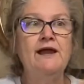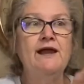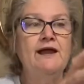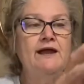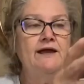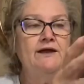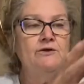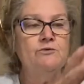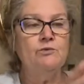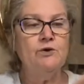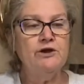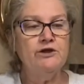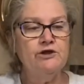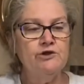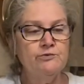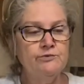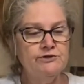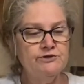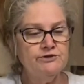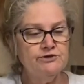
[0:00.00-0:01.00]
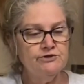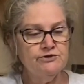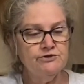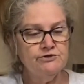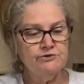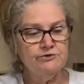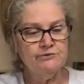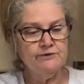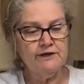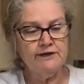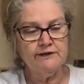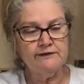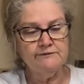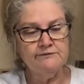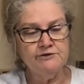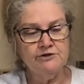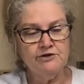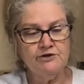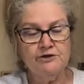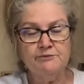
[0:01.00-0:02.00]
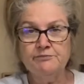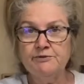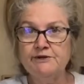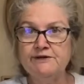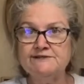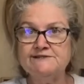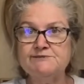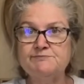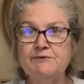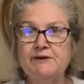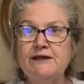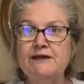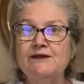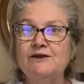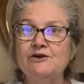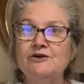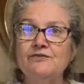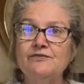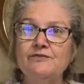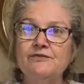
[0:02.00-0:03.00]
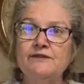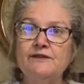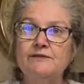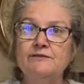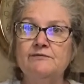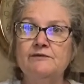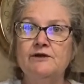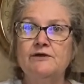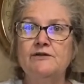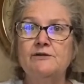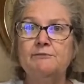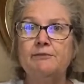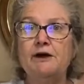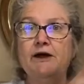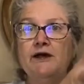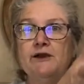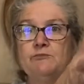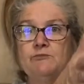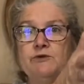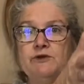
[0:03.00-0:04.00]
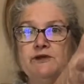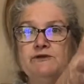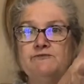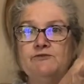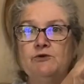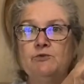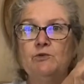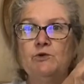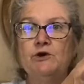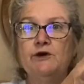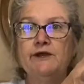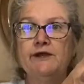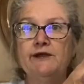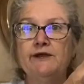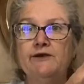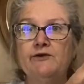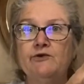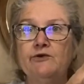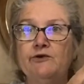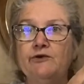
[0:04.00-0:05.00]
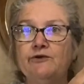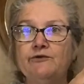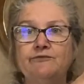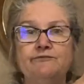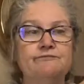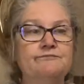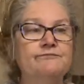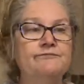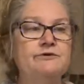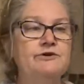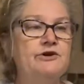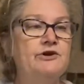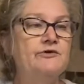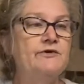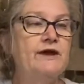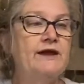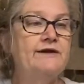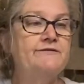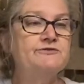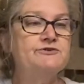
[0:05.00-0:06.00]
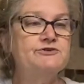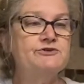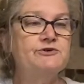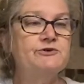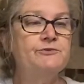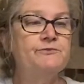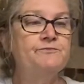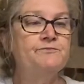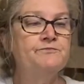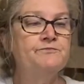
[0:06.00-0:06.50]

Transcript: And what you would do, you could put a spigot on the bottom one if you wanted, or you don't have to.